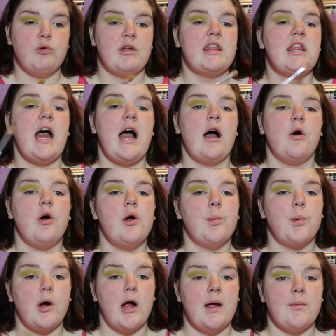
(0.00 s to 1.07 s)
without a
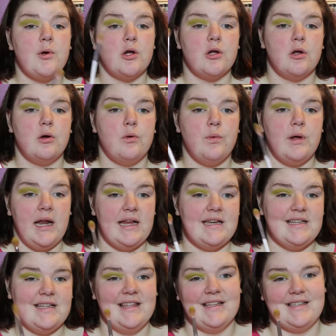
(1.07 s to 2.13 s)
primer when I
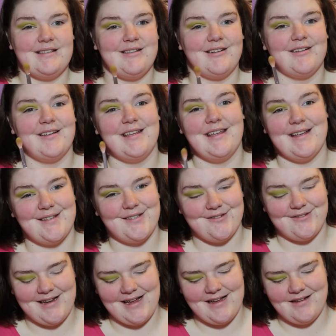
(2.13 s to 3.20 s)
did this look
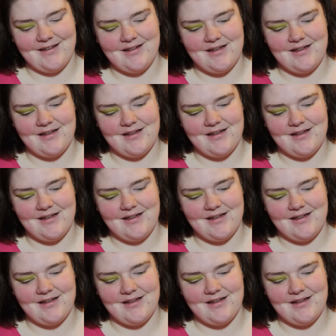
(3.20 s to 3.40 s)
yesterday.